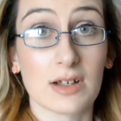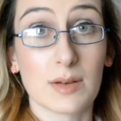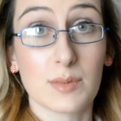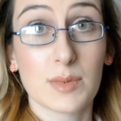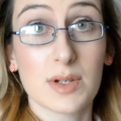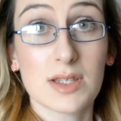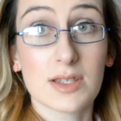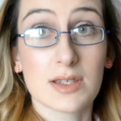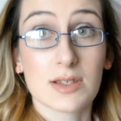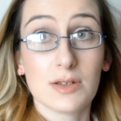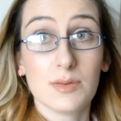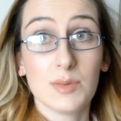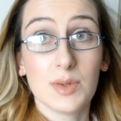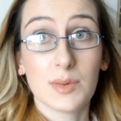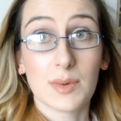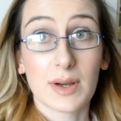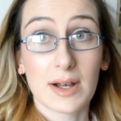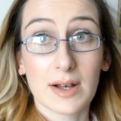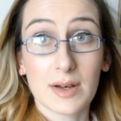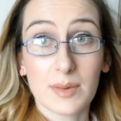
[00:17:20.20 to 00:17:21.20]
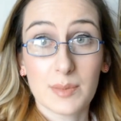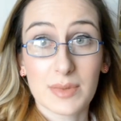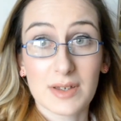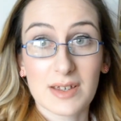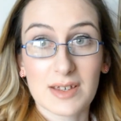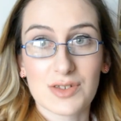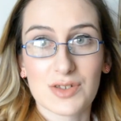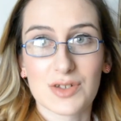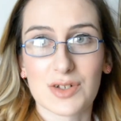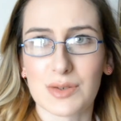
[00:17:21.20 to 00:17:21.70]
I'm gonna zoom you out
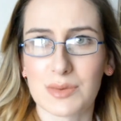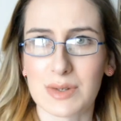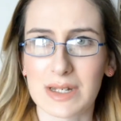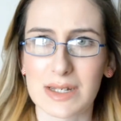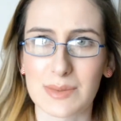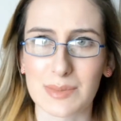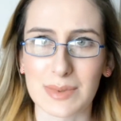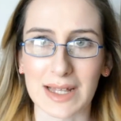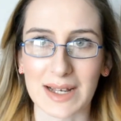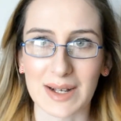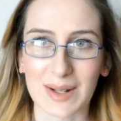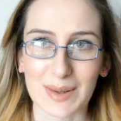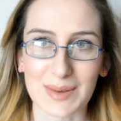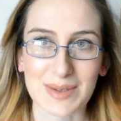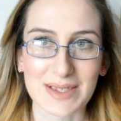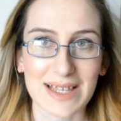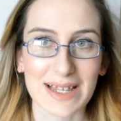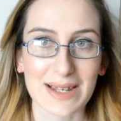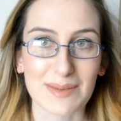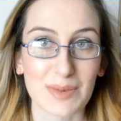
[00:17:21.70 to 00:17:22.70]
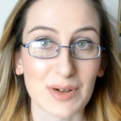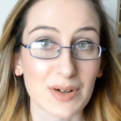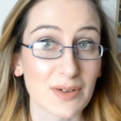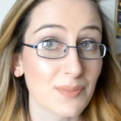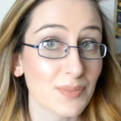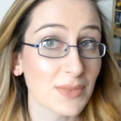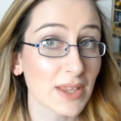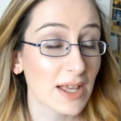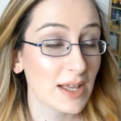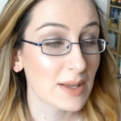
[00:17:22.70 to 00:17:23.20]
because you don't need to be that close anymore.
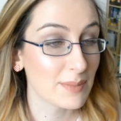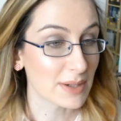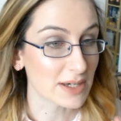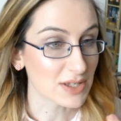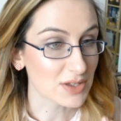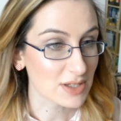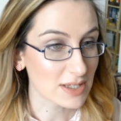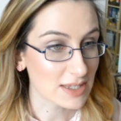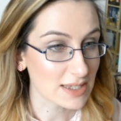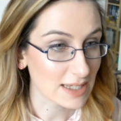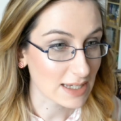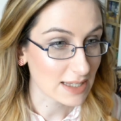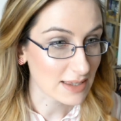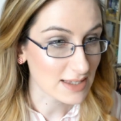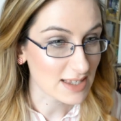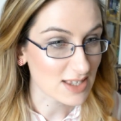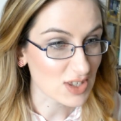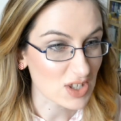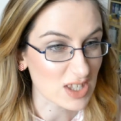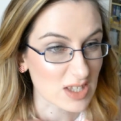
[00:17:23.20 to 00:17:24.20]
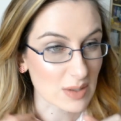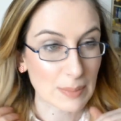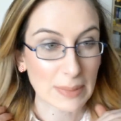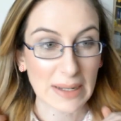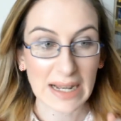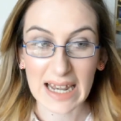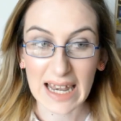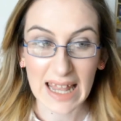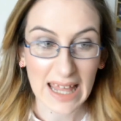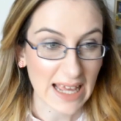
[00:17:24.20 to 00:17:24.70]
But as you can see, this is just a
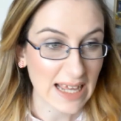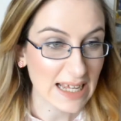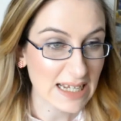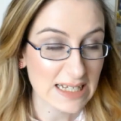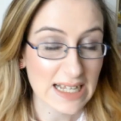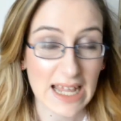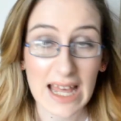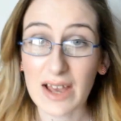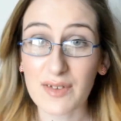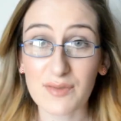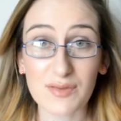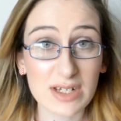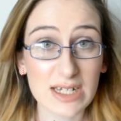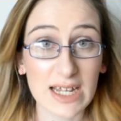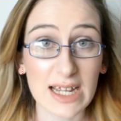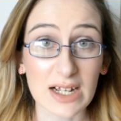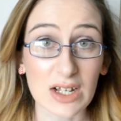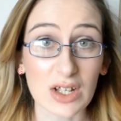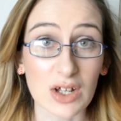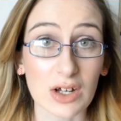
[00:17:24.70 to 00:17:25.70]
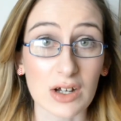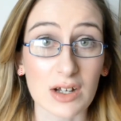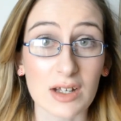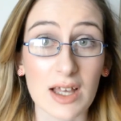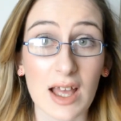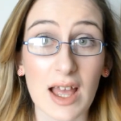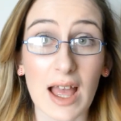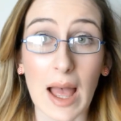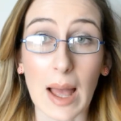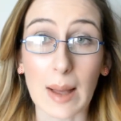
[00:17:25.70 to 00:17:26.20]
plain everyday look,
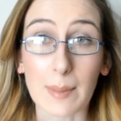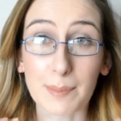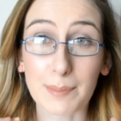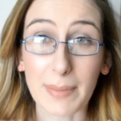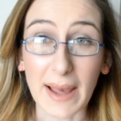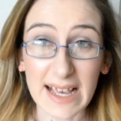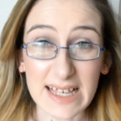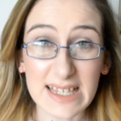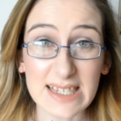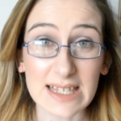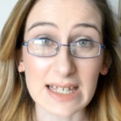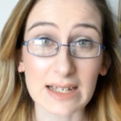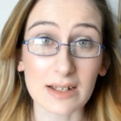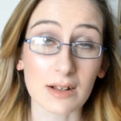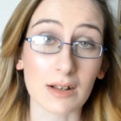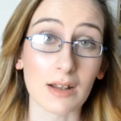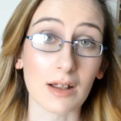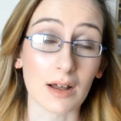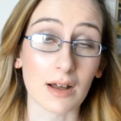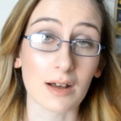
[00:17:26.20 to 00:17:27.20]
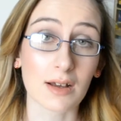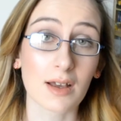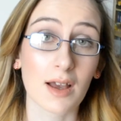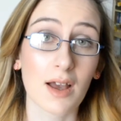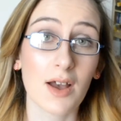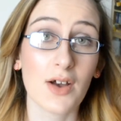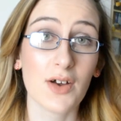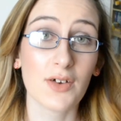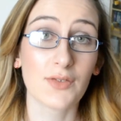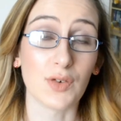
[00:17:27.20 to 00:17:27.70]
a basic look
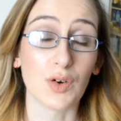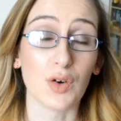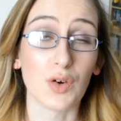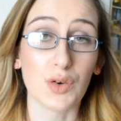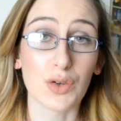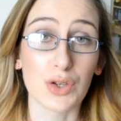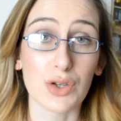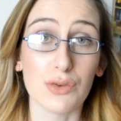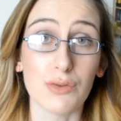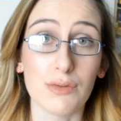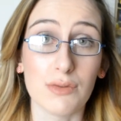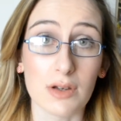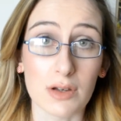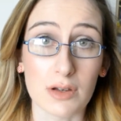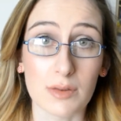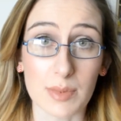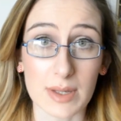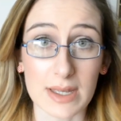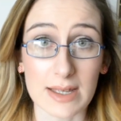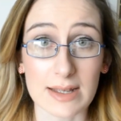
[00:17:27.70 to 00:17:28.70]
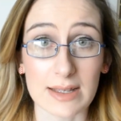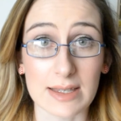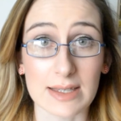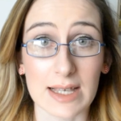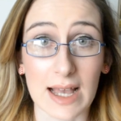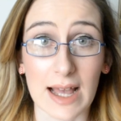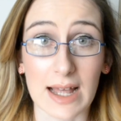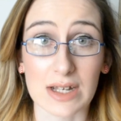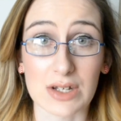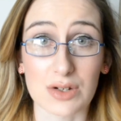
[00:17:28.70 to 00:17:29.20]
for all you newbies
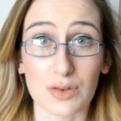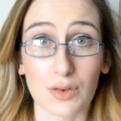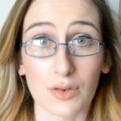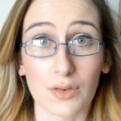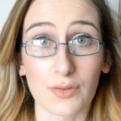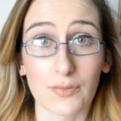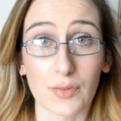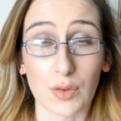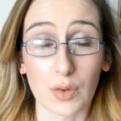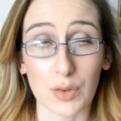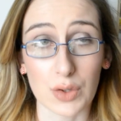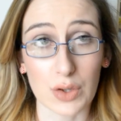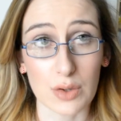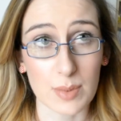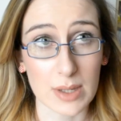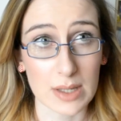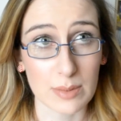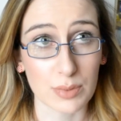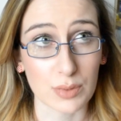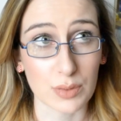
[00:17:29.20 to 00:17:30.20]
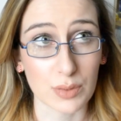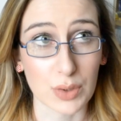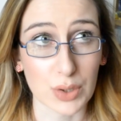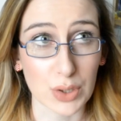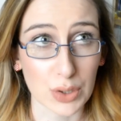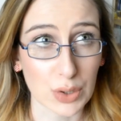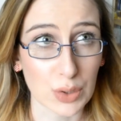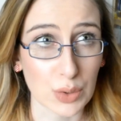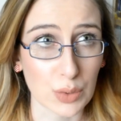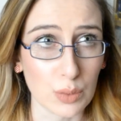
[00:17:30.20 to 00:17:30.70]
and for all you people
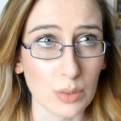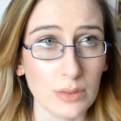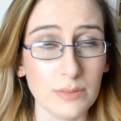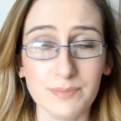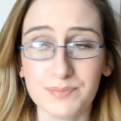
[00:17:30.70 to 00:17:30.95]
who